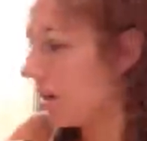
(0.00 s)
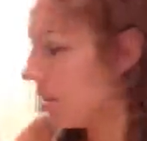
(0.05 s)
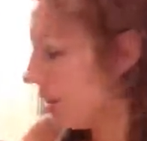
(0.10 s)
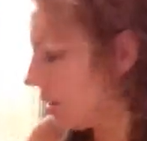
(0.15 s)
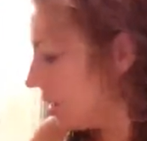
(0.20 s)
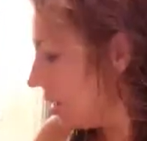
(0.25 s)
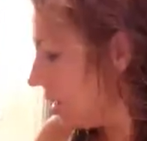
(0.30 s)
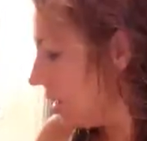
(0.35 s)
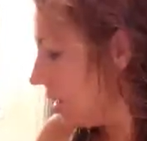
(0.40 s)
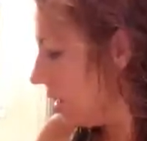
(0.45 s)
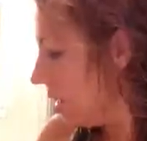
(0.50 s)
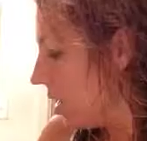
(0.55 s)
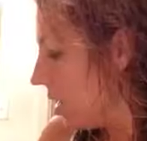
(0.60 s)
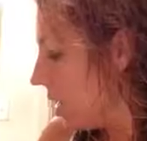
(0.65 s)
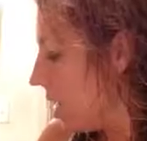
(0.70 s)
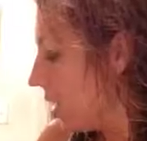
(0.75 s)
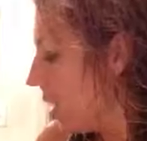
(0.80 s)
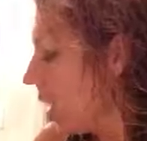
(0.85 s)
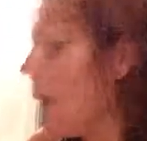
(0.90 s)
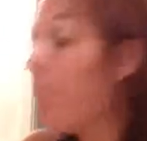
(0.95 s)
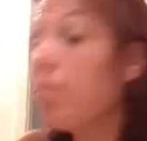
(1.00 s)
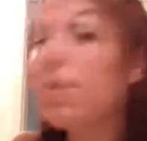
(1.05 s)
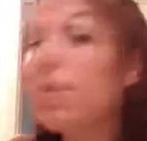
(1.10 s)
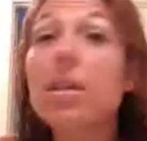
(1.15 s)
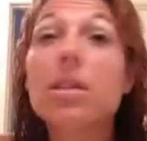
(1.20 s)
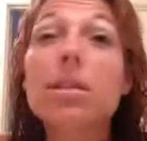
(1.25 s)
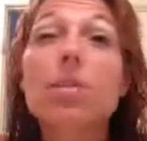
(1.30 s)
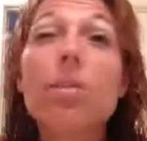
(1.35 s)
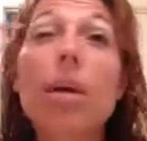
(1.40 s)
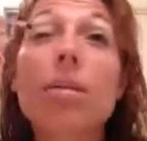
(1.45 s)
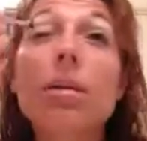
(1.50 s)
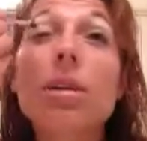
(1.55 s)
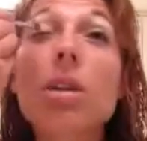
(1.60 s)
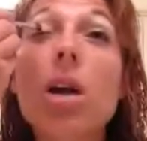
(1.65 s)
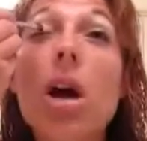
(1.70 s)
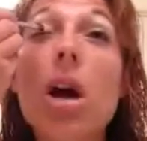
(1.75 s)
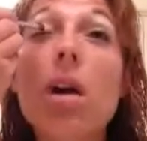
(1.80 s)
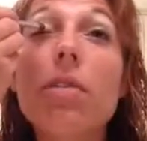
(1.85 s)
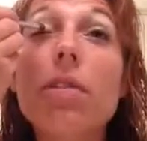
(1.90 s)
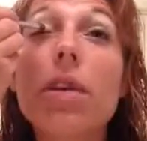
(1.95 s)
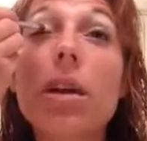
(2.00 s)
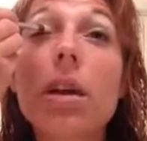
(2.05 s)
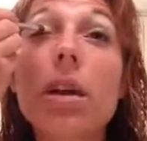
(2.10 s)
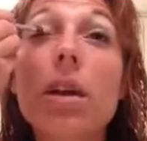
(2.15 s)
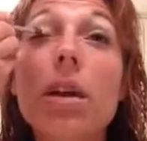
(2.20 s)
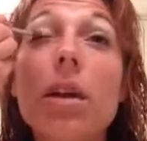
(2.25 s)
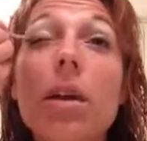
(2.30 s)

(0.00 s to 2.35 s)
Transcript: us. Yep, that's Mommy's coffee.